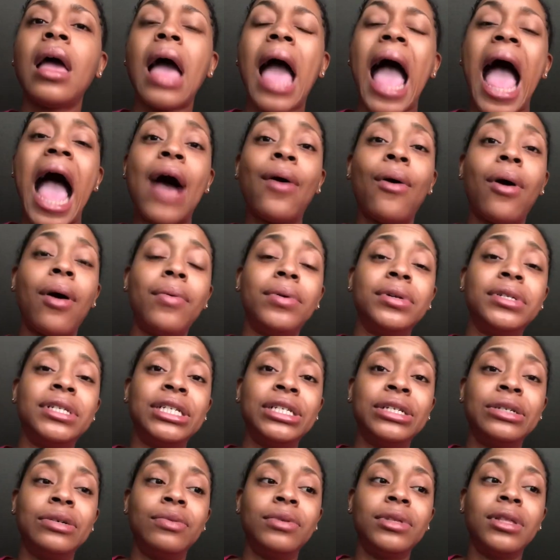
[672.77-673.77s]
How I would
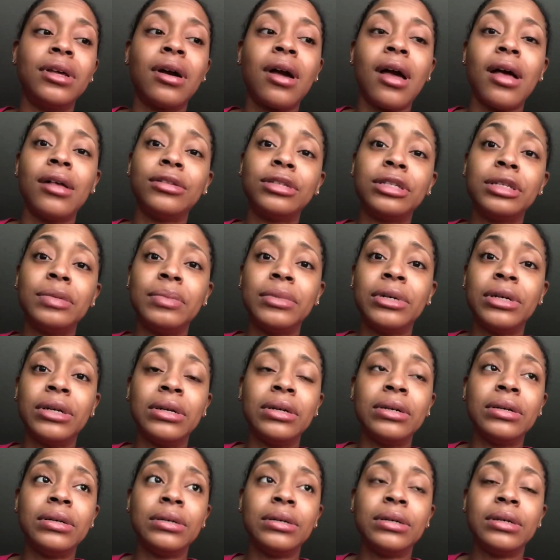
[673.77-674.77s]
deal with a
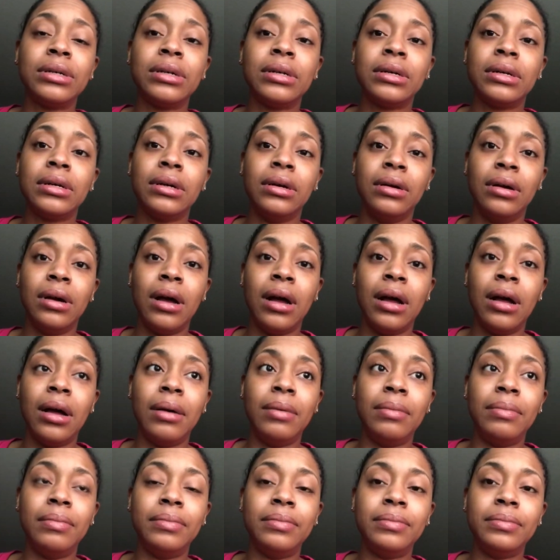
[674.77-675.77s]
customer,
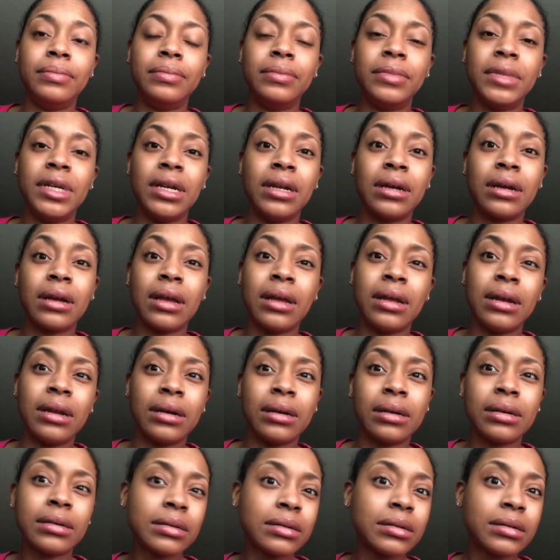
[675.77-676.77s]
in
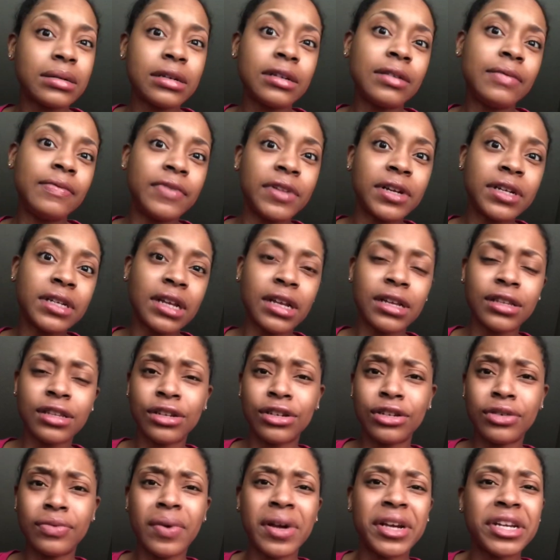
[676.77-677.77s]
a conflicting
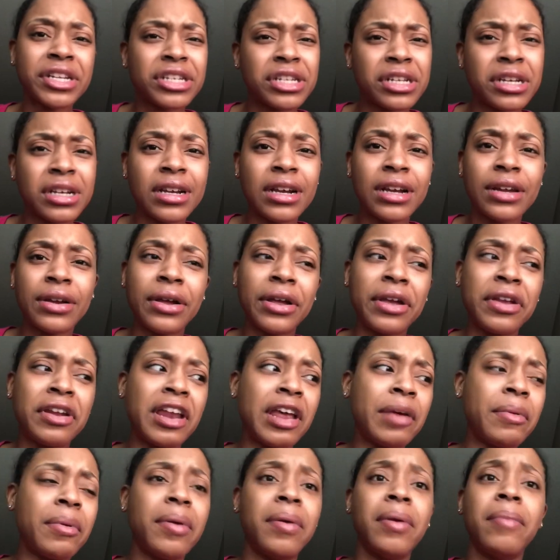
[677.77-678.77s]
situation, or, you
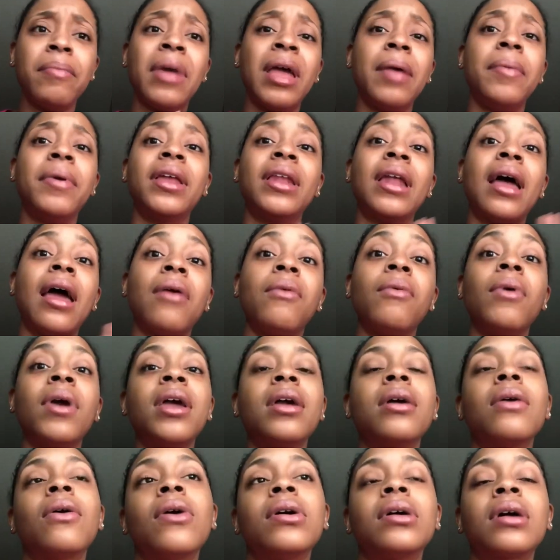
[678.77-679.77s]
know, maybe an
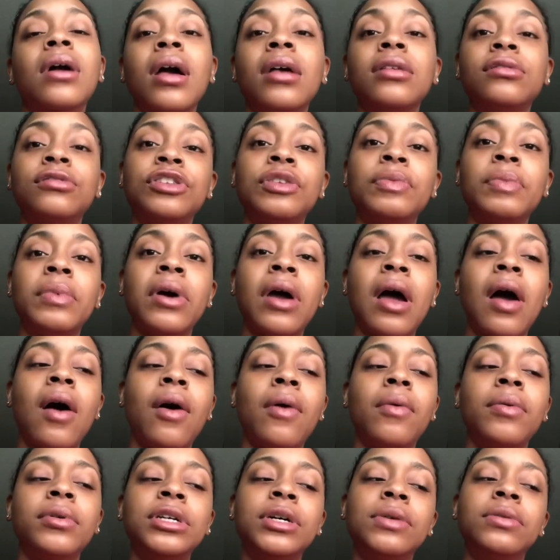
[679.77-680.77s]
irate customer,
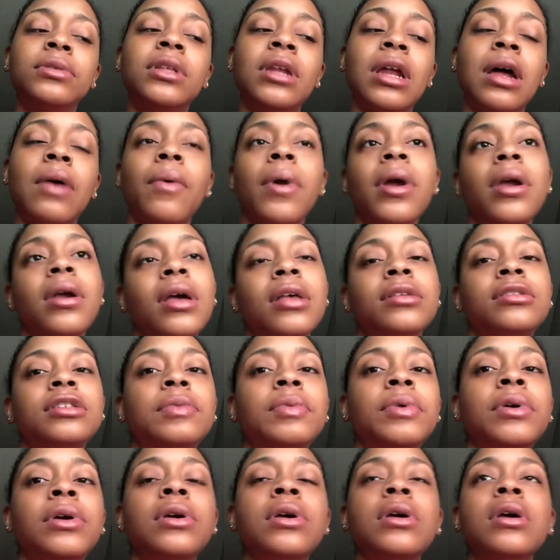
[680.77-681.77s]
how I would deal with an irate
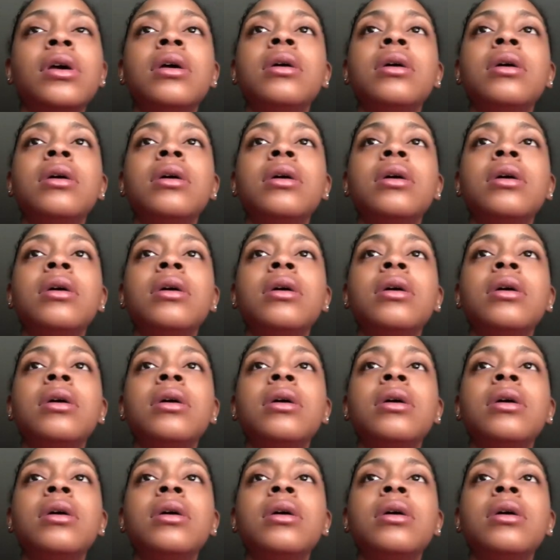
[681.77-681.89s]
customer.